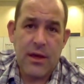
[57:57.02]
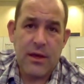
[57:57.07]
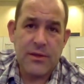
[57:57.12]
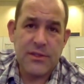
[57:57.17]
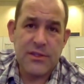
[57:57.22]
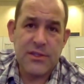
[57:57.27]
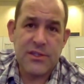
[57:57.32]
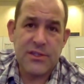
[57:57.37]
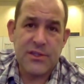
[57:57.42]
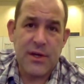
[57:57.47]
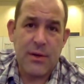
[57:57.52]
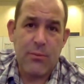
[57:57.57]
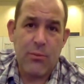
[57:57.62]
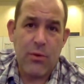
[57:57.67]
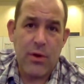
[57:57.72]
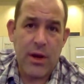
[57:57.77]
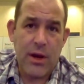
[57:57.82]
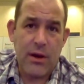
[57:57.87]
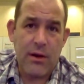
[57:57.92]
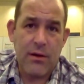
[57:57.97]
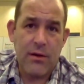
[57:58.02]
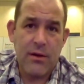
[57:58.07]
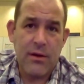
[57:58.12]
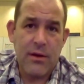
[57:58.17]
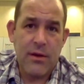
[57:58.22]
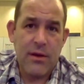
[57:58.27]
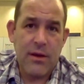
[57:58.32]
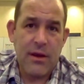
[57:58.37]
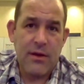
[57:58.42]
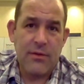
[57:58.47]
is somewhere
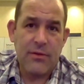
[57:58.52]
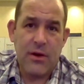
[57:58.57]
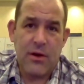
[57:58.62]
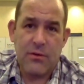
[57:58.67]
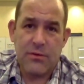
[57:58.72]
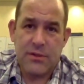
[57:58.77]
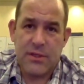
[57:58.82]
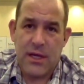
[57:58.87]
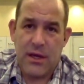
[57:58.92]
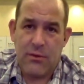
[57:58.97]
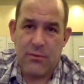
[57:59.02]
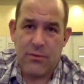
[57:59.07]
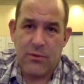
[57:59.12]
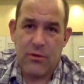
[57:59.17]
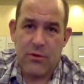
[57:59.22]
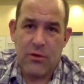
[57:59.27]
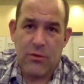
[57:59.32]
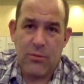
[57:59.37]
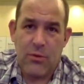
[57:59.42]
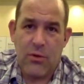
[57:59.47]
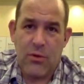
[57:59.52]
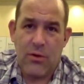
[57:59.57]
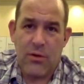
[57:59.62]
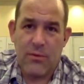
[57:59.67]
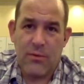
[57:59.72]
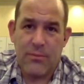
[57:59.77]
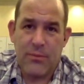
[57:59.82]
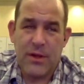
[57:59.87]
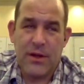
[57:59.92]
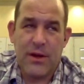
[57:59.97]
in the hotel yeah. room
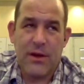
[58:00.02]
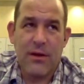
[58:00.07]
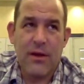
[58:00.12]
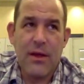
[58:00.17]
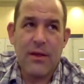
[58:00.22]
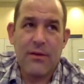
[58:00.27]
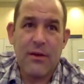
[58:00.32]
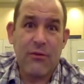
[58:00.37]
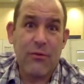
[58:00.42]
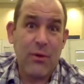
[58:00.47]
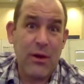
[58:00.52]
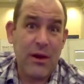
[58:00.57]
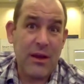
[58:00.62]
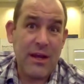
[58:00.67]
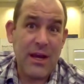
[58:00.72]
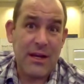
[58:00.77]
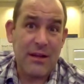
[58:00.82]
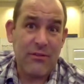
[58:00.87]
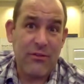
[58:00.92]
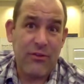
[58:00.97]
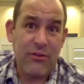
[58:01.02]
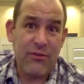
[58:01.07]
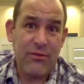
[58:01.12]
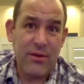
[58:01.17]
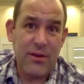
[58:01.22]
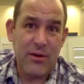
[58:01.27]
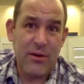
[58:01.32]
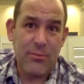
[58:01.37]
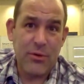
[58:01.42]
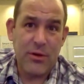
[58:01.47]
or you know that's why you kind of
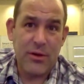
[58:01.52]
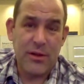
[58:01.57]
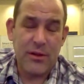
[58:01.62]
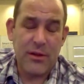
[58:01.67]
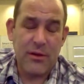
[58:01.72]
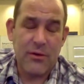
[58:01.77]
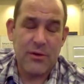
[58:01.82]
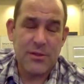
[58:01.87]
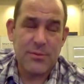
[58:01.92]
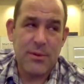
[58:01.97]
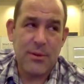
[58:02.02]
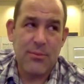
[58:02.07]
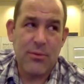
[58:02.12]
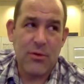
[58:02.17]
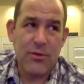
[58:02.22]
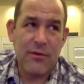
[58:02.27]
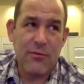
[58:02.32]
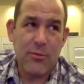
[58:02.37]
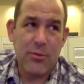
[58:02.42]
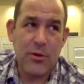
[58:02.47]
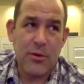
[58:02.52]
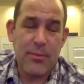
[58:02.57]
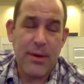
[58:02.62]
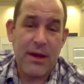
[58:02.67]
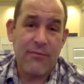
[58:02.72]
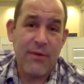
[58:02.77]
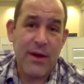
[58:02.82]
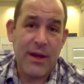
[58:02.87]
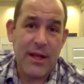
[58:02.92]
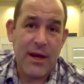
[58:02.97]
you know put it in the USB port never put it
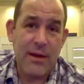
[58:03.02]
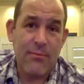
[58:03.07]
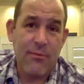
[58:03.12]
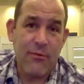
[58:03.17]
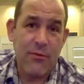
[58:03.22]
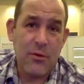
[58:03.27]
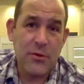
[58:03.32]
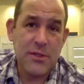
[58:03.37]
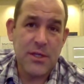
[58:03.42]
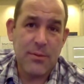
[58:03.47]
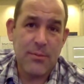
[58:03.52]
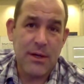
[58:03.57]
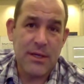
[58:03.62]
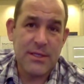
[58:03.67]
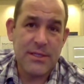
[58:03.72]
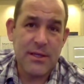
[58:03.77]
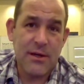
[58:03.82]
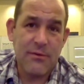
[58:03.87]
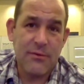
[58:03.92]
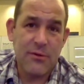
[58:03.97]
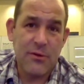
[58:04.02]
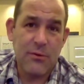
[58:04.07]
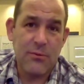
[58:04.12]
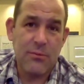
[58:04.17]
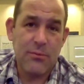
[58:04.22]
back in fact I'm forcing myself